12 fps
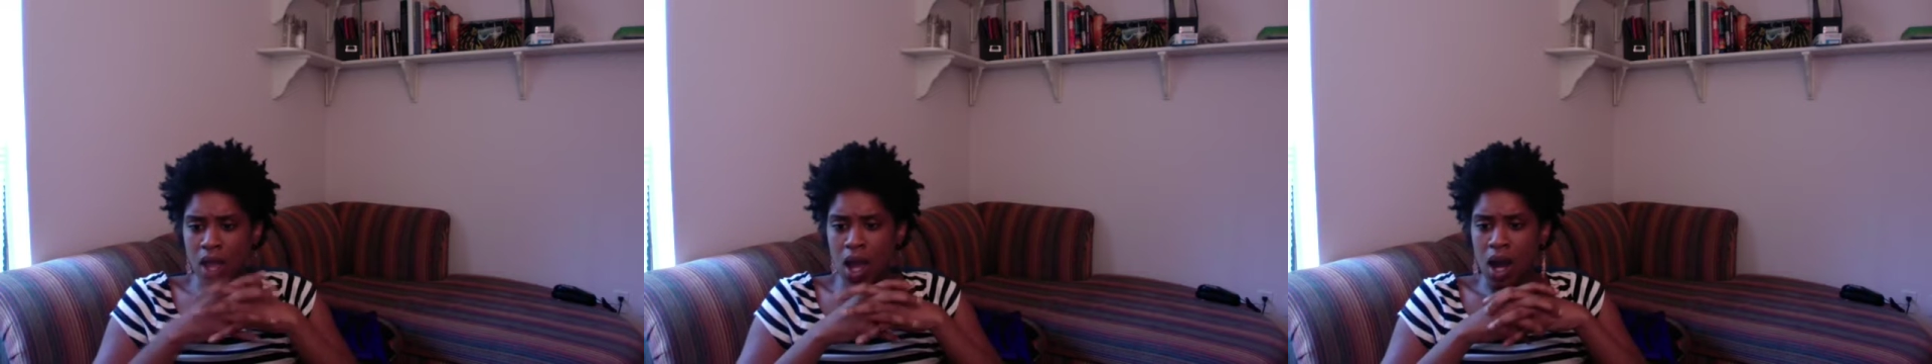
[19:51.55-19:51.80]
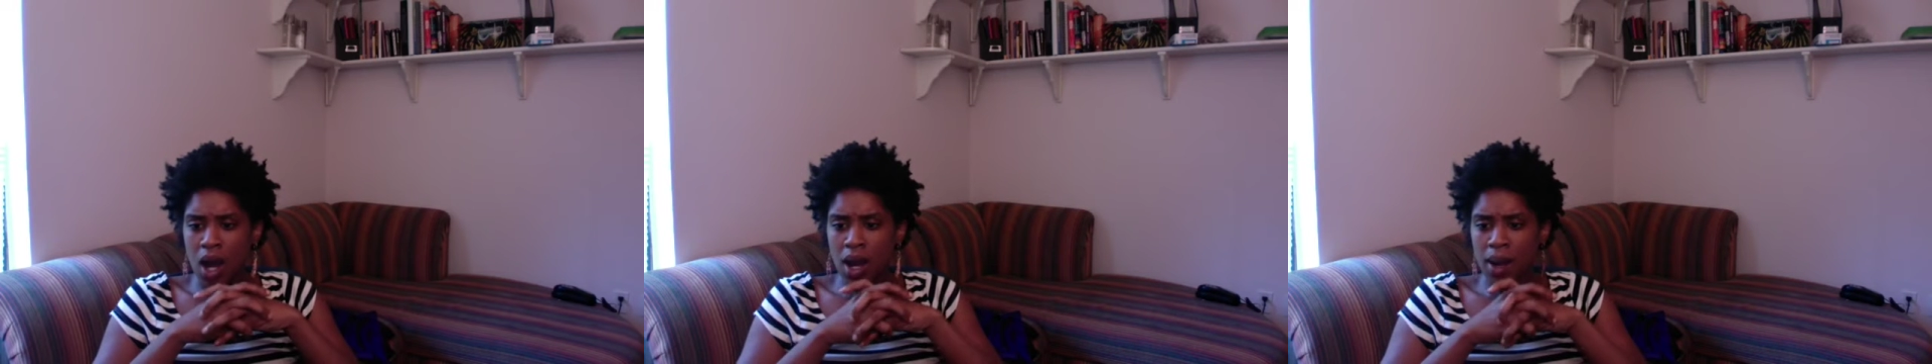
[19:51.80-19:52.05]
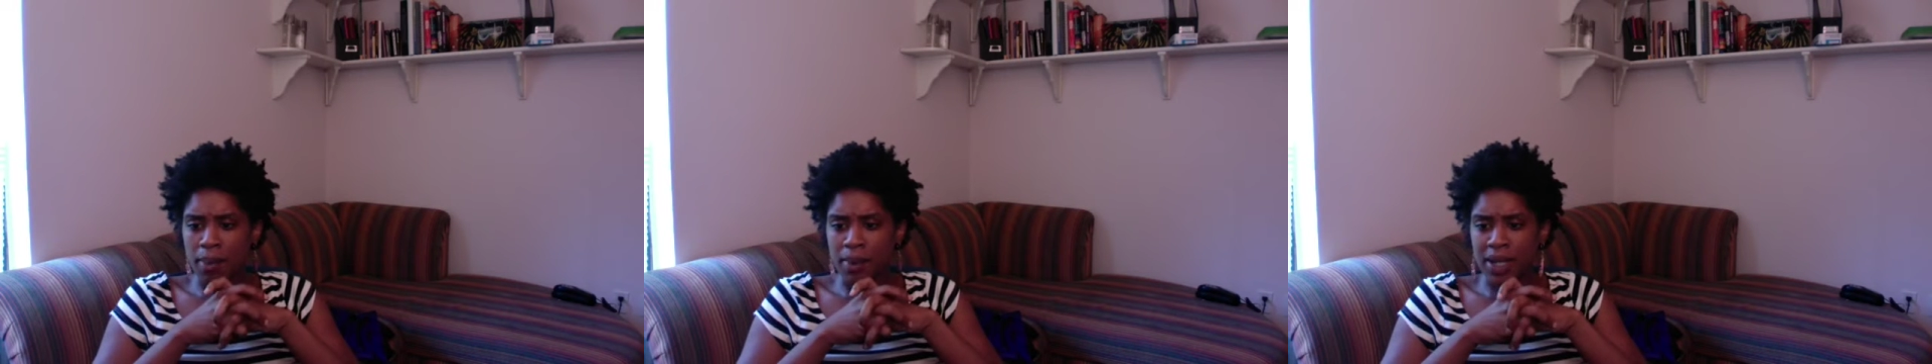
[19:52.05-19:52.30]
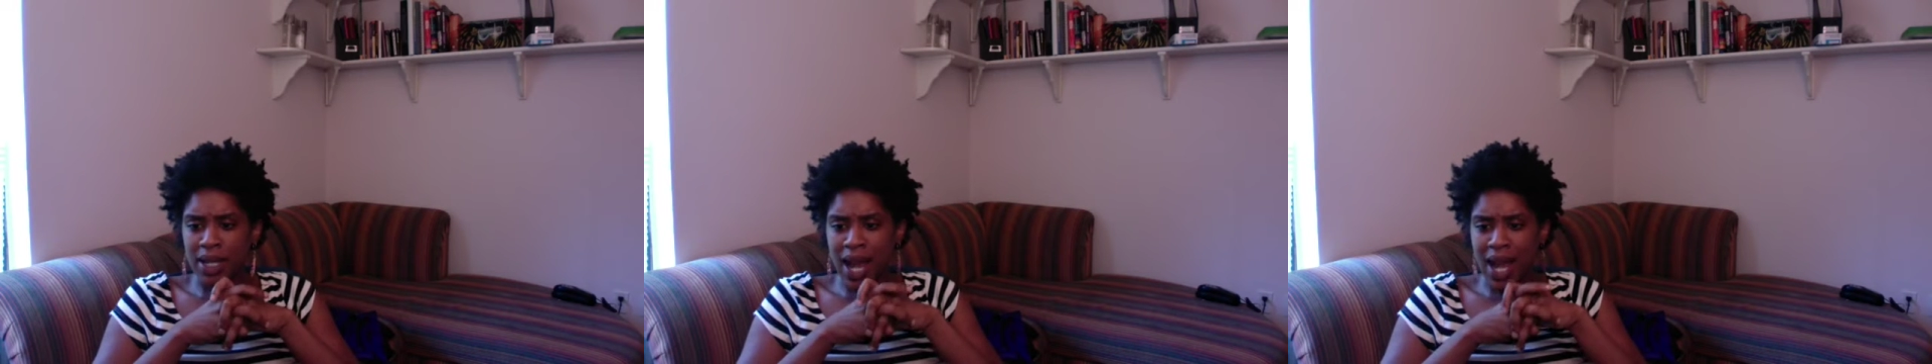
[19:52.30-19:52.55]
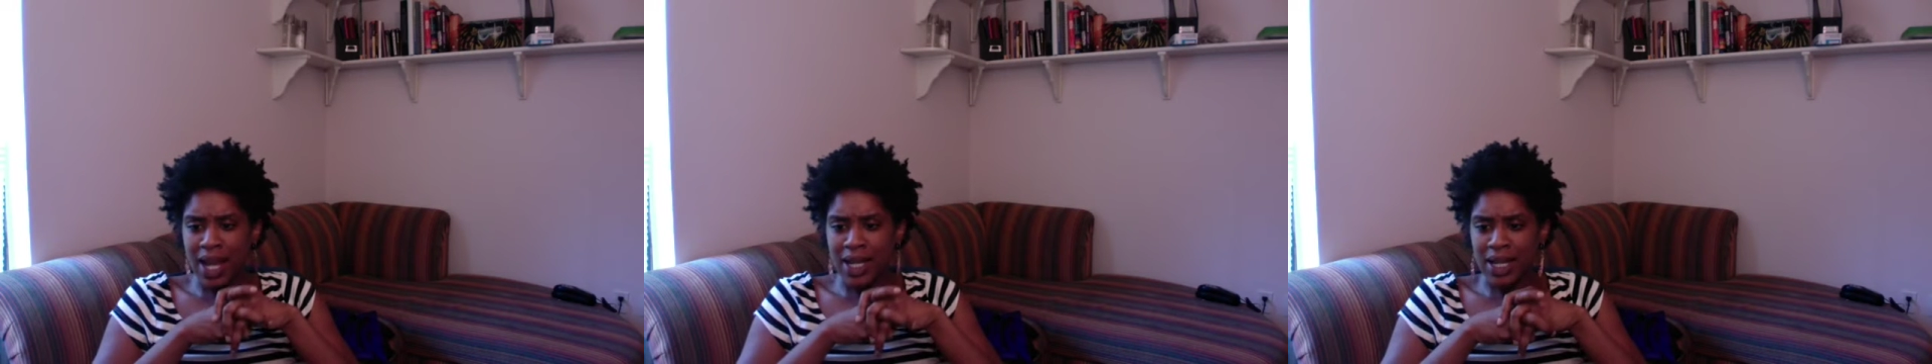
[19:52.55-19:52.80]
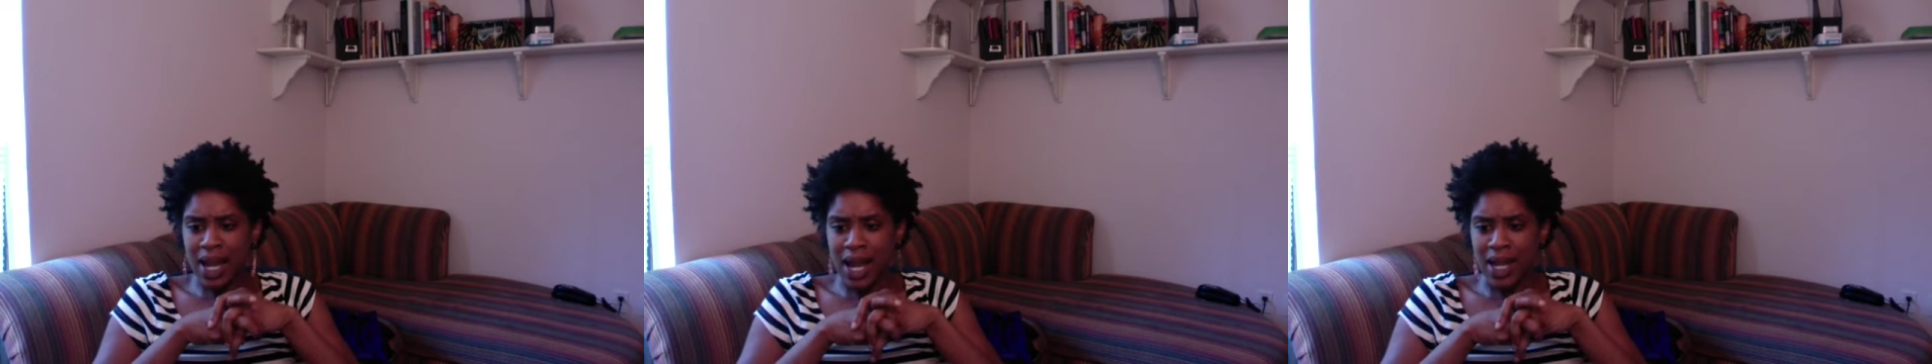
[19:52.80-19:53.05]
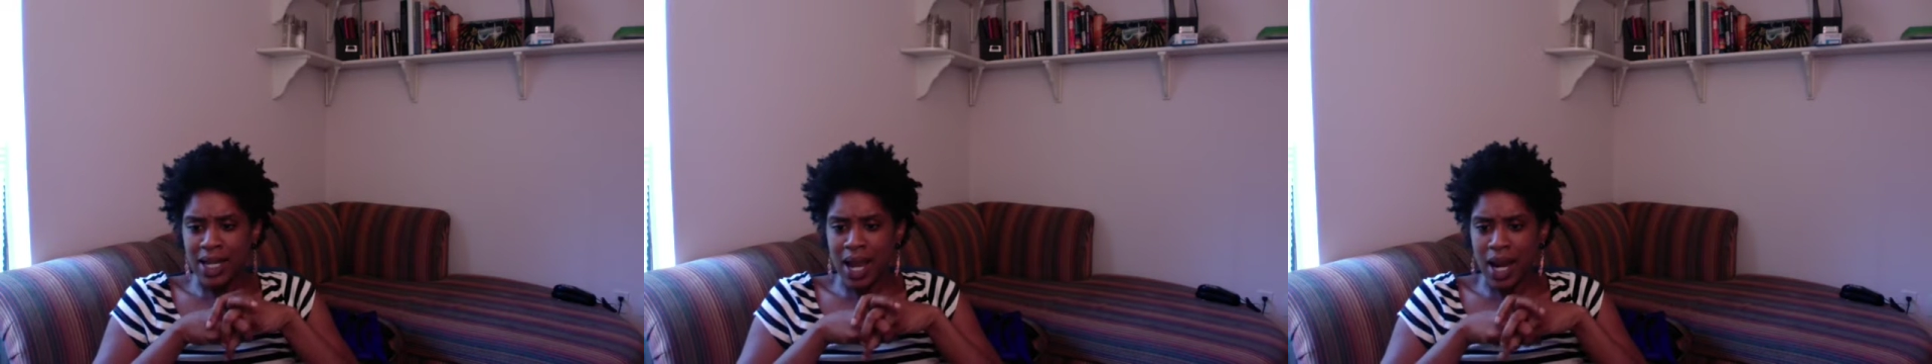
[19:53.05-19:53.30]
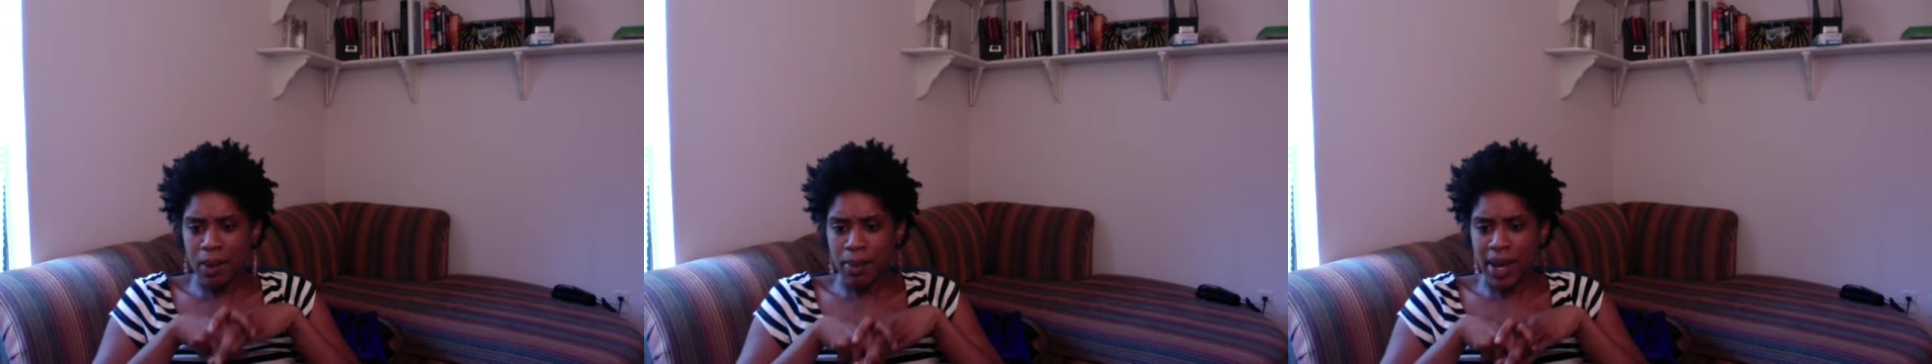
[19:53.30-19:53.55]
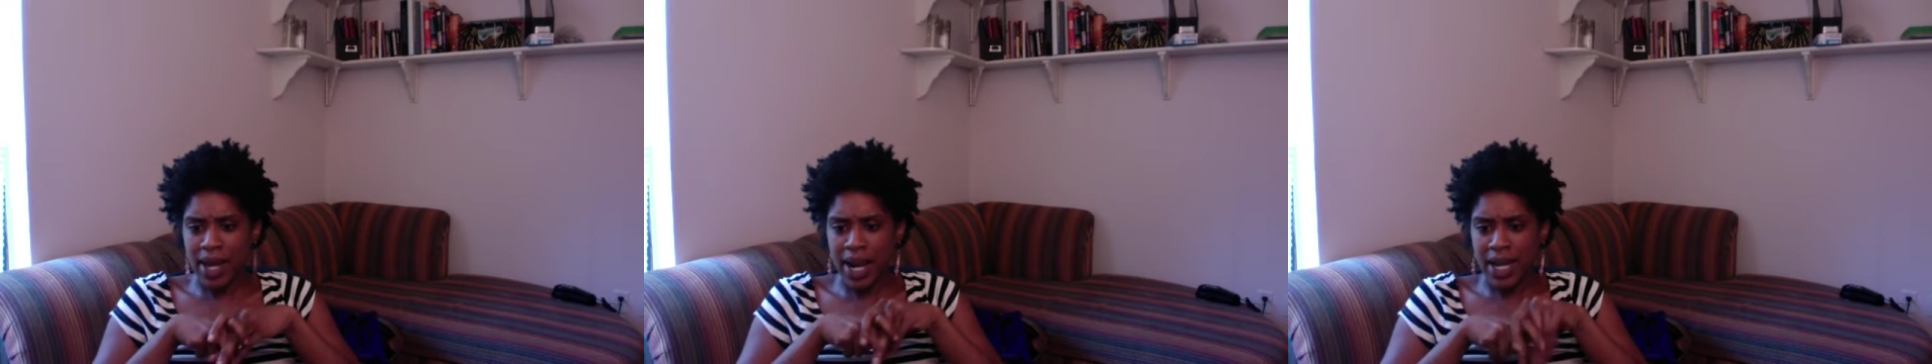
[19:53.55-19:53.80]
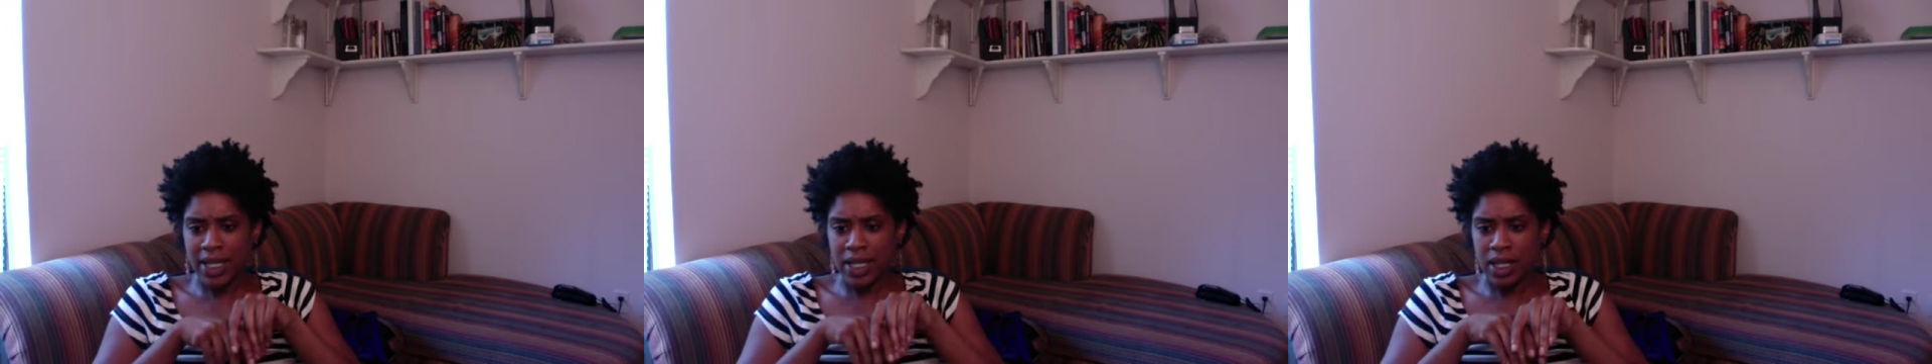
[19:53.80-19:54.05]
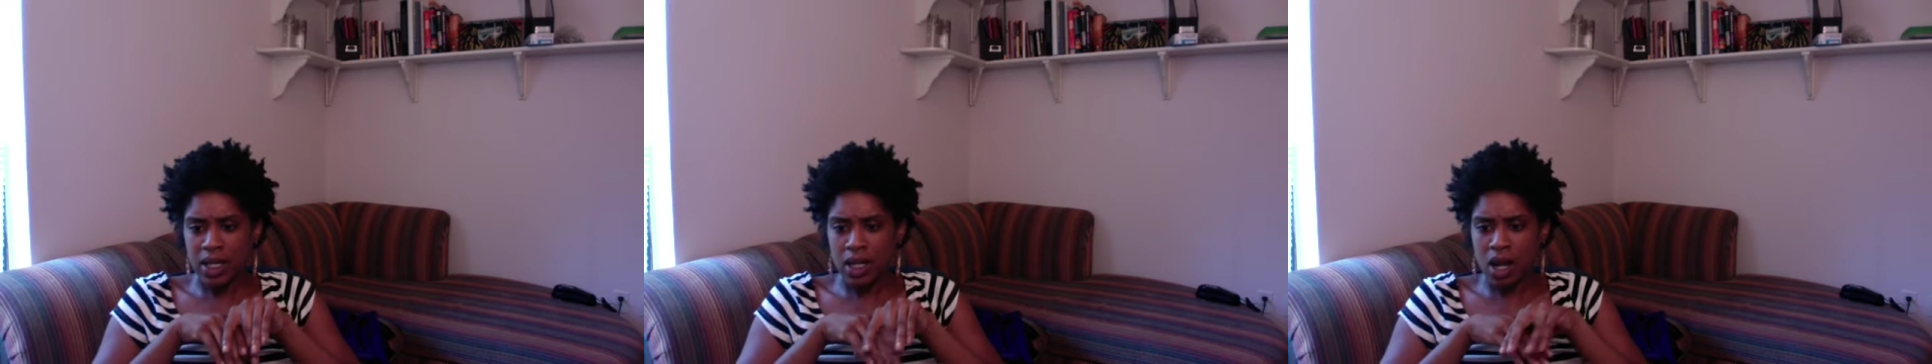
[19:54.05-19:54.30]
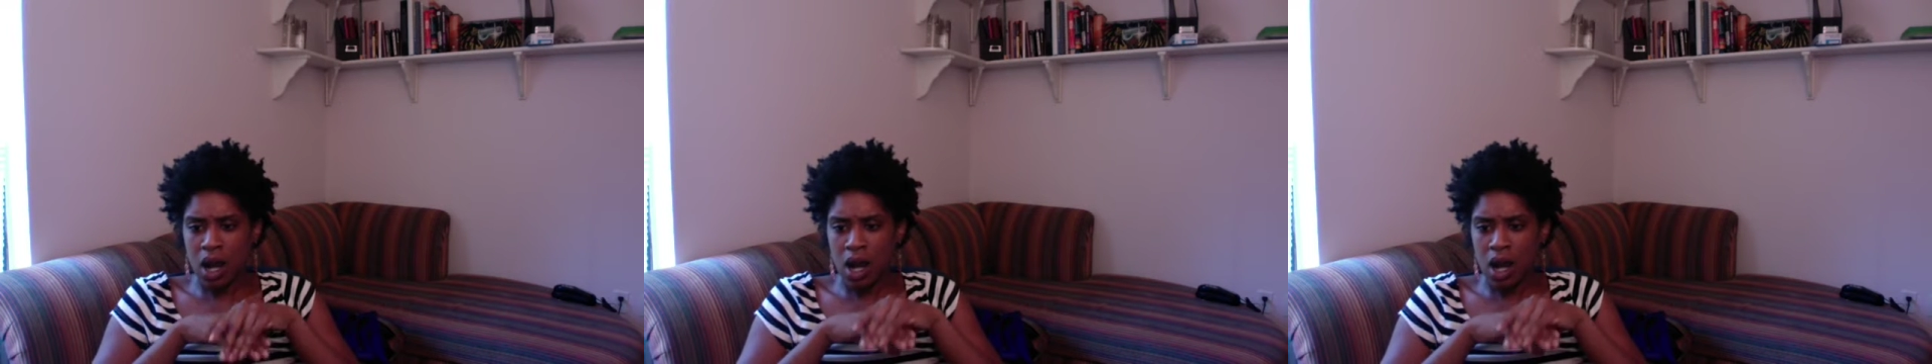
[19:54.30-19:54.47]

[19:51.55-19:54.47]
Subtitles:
Not a bad idea.